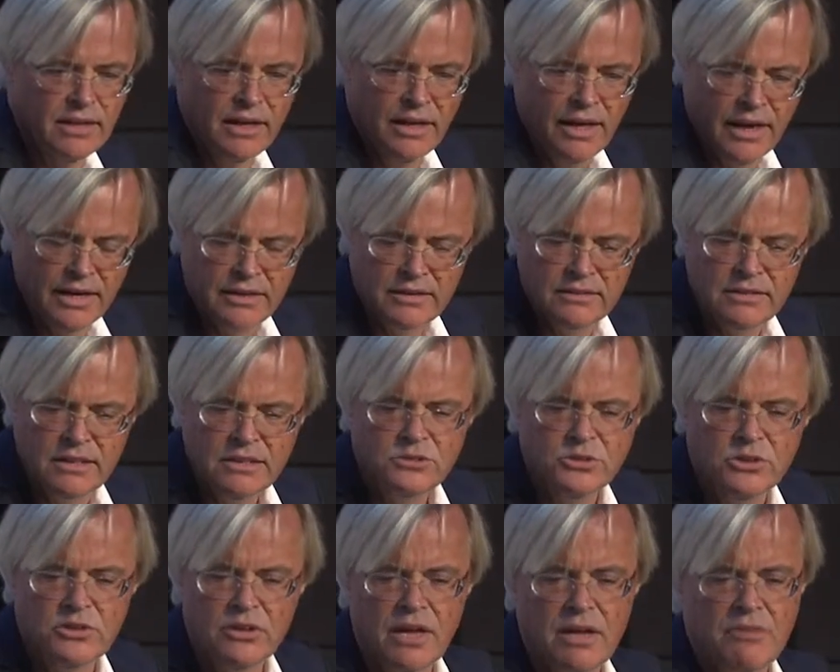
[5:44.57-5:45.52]
And indeed,
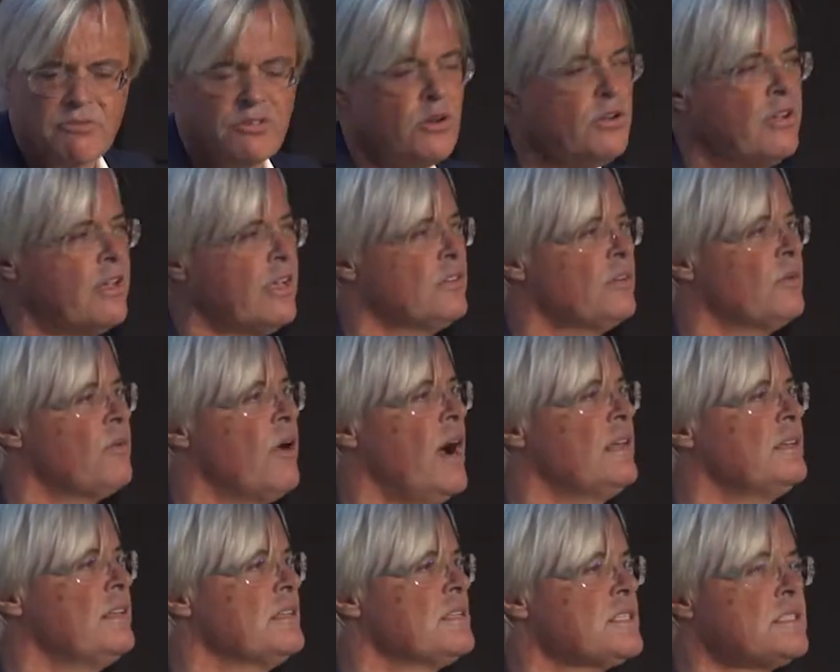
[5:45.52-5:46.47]
today, if you look at the
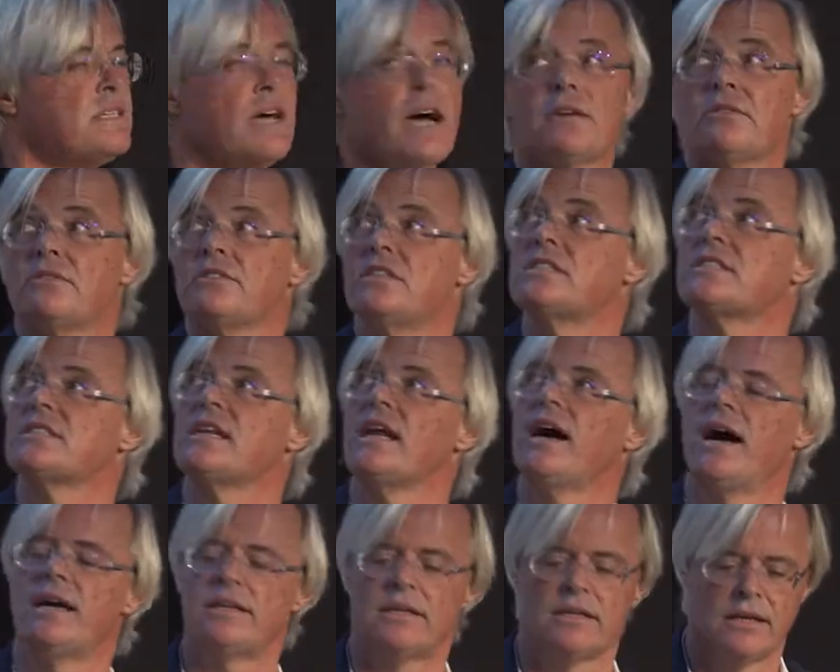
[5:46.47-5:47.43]
right-hand side of this
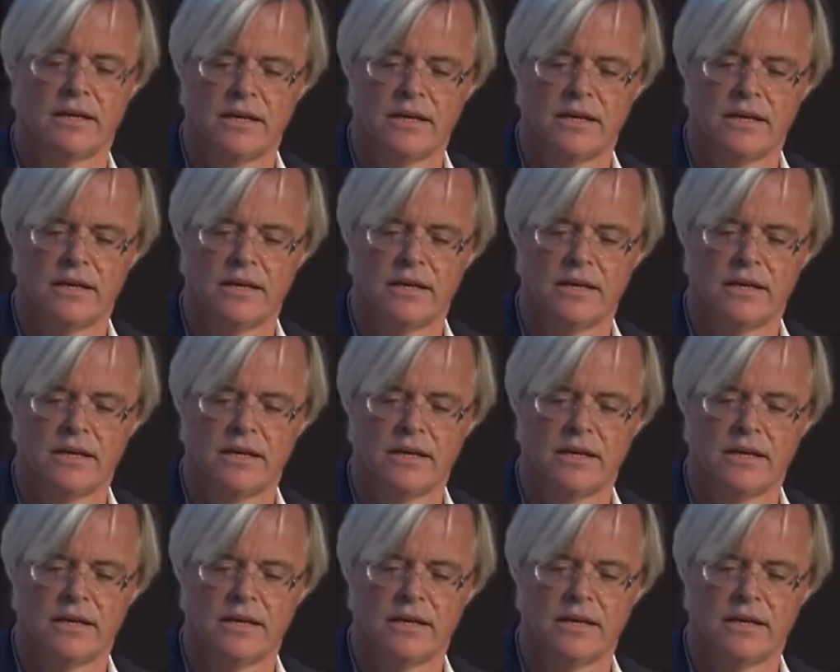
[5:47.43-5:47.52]
slide,